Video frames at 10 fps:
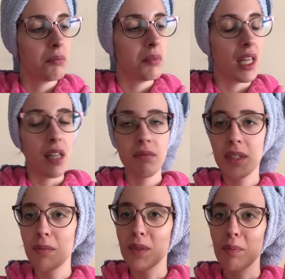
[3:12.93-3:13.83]
Yeah,
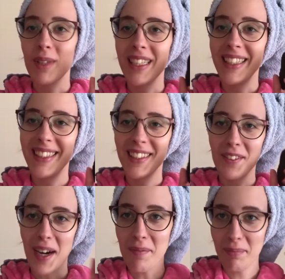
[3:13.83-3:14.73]
seems pretty
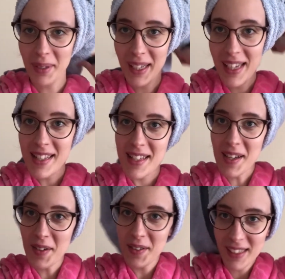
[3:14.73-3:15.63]
ripe.
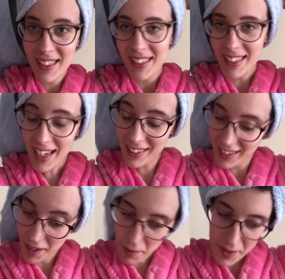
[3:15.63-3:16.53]
So yeah,
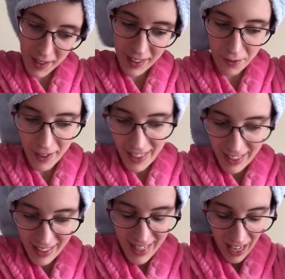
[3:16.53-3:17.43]
I'm also gonna
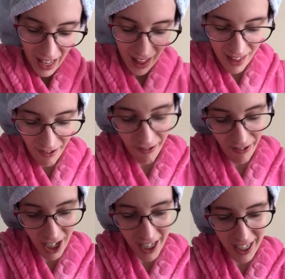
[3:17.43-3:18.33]
read the
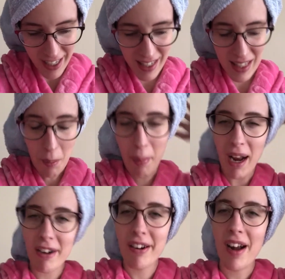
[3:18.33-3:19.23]
first
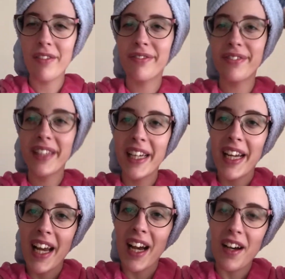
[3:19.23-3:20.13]
paragraph
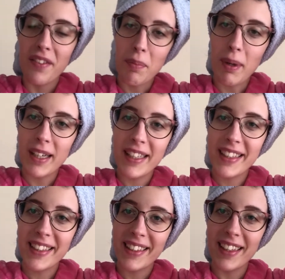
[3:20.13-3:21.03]
of the book
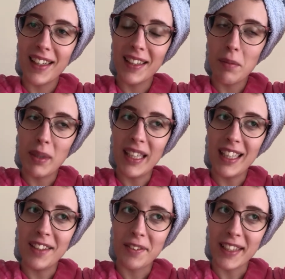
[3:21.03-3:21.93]
that I'm gonna
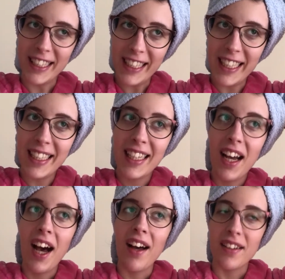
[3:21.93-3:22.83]
be reading
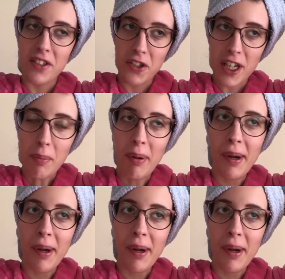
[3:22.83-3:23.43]
on this trip.